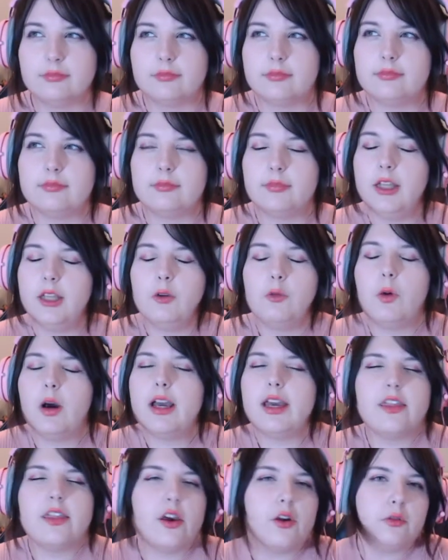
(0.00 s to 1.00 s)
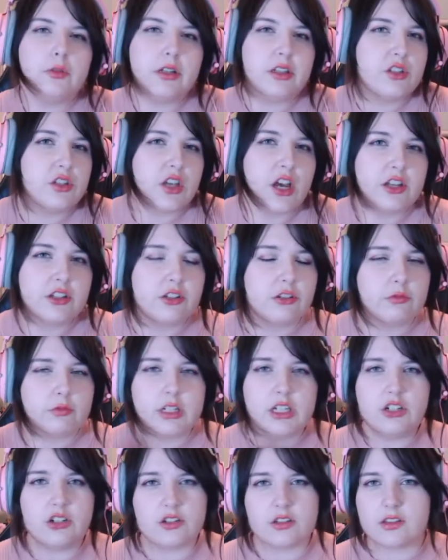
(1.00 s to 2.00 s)
like why are there only certain
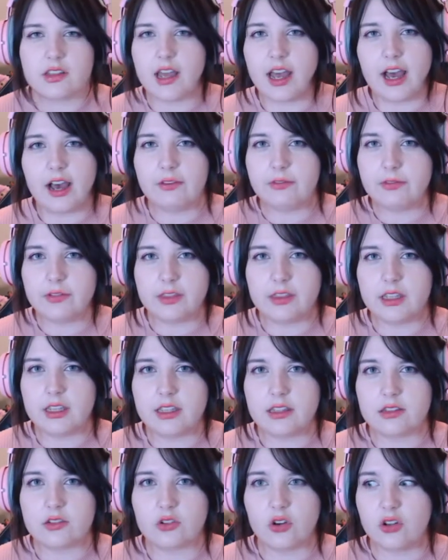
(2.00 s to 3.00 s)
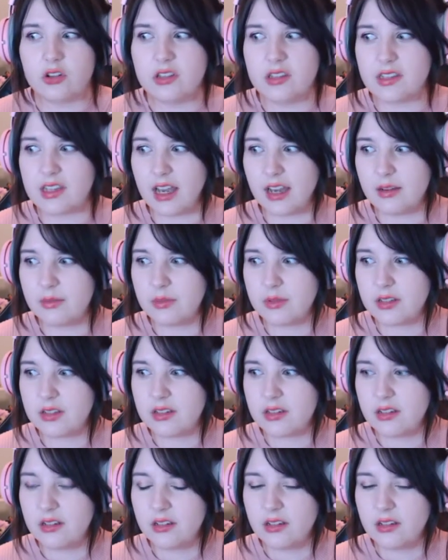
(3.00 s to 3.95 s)
regions that have these concepts?